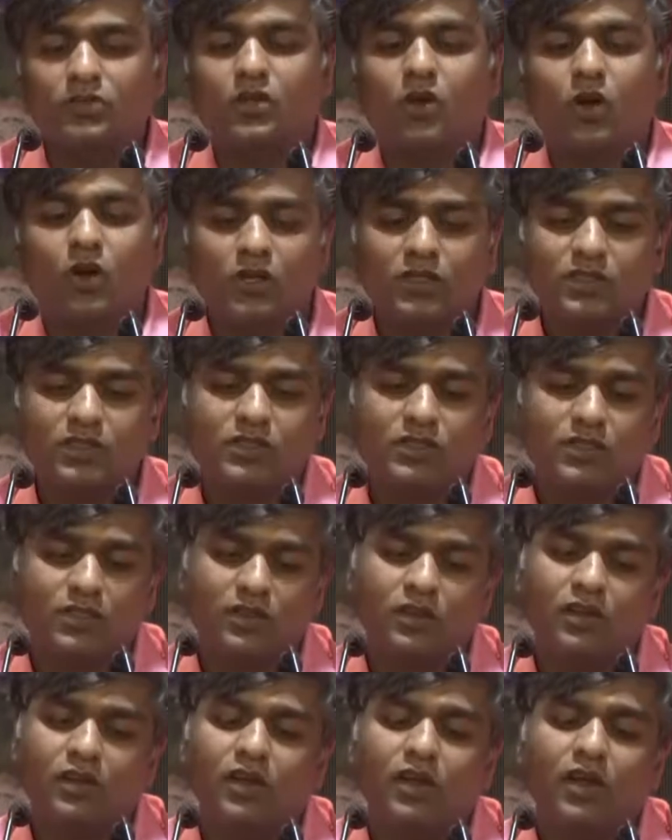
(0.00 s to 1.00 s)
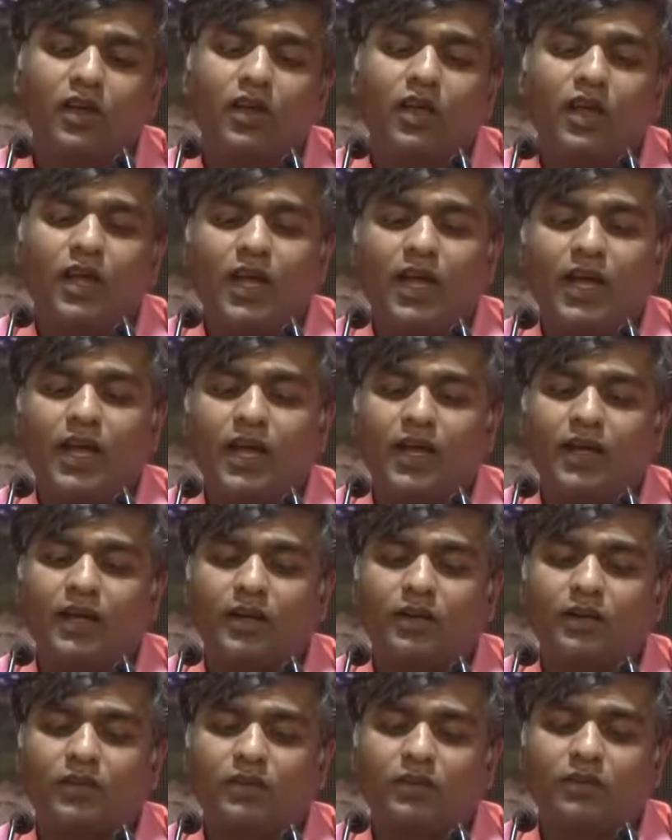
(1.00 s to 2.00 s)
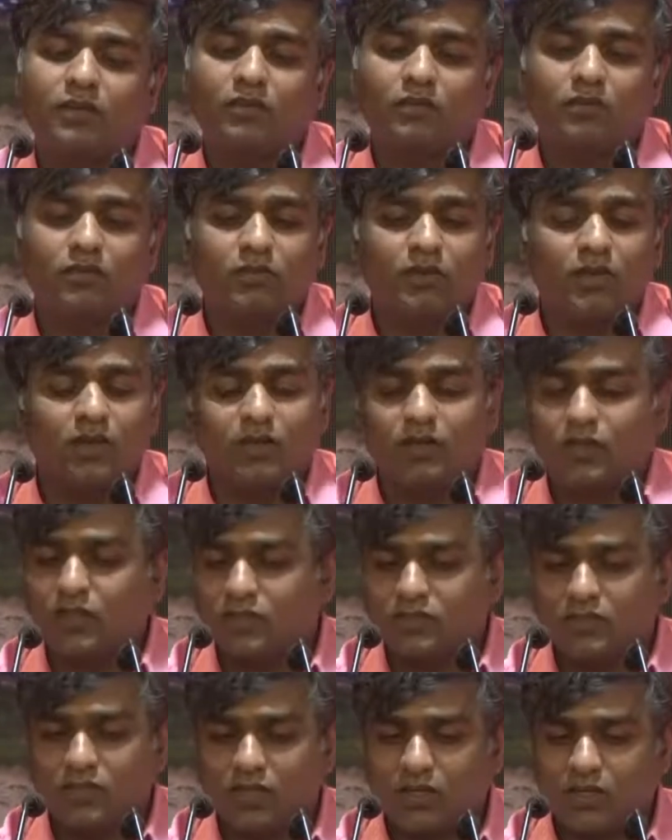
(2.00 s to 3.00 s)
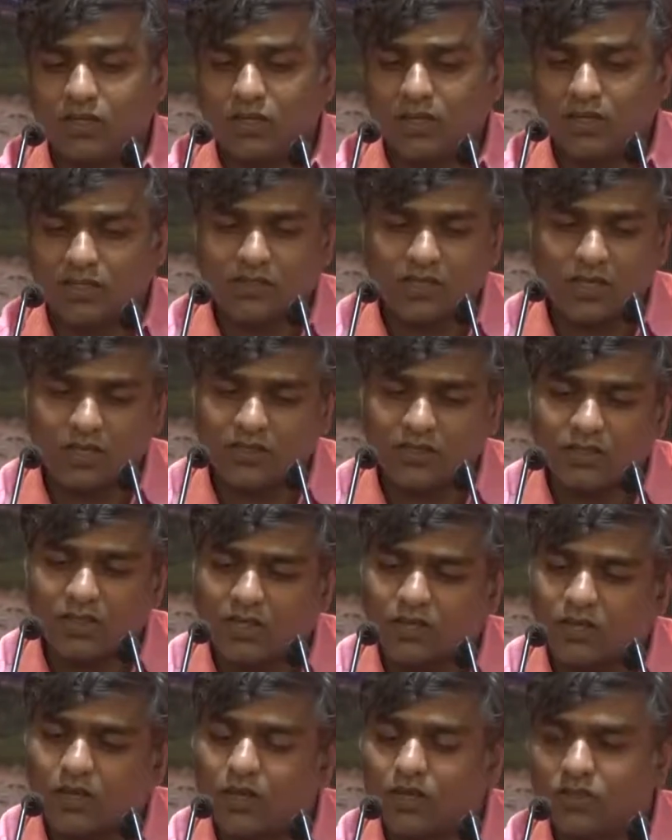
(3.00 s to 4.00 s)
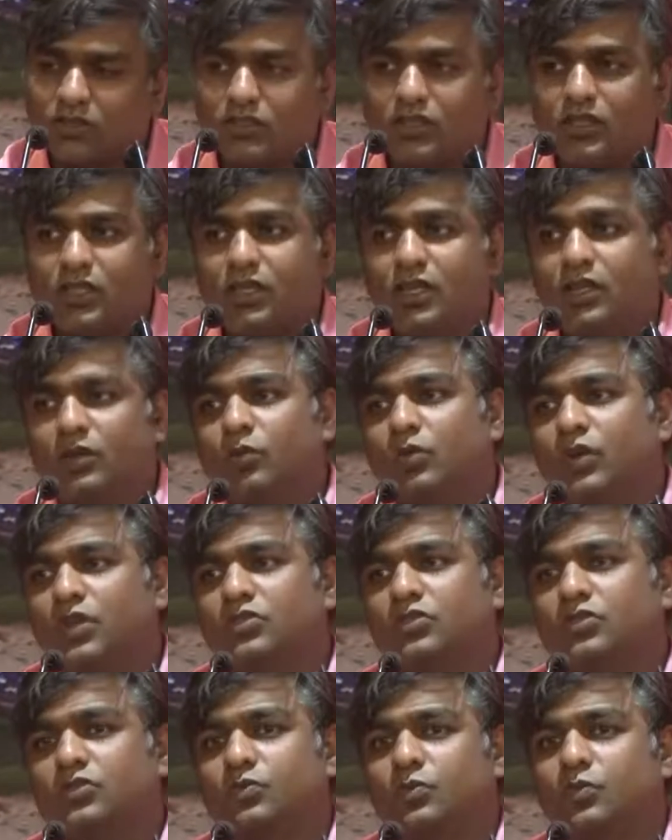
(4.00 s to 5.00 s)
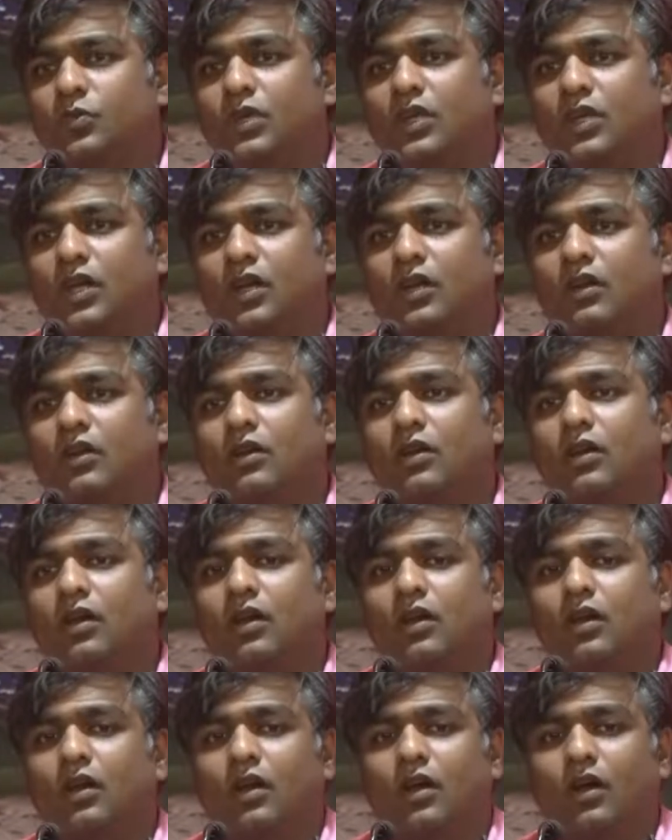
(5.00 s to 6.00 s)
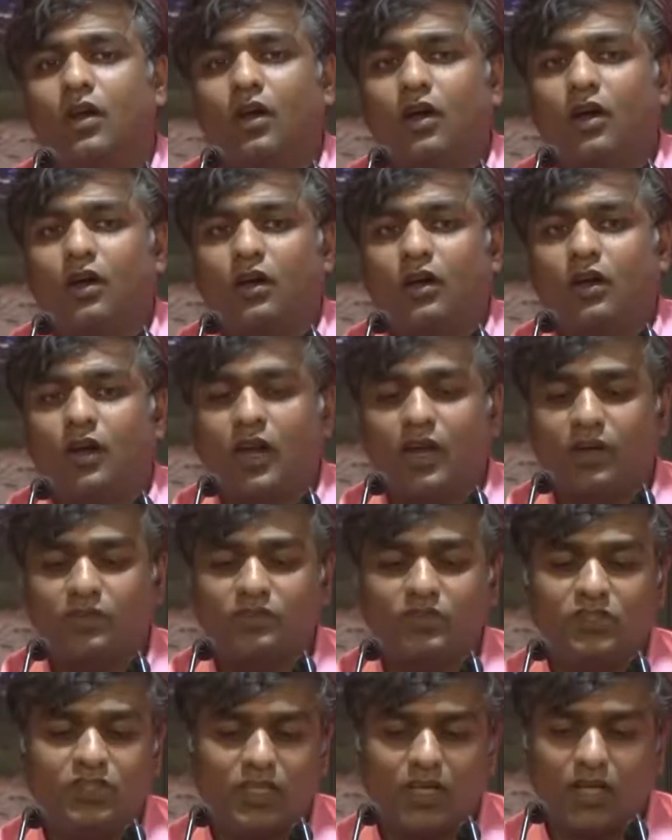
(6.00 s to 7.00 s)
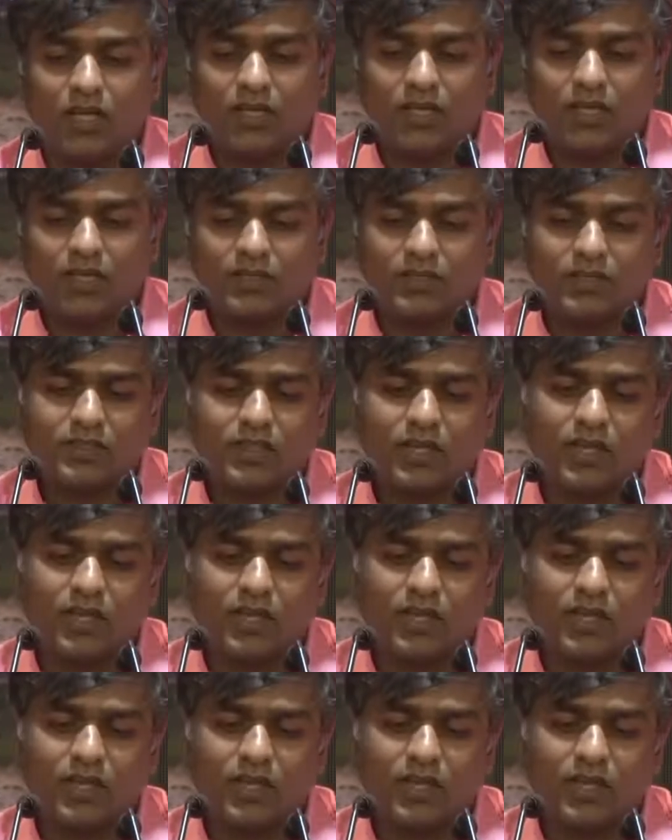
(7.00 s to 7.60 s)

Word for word: cost and it is an excellent technology in which we can uh, have GIS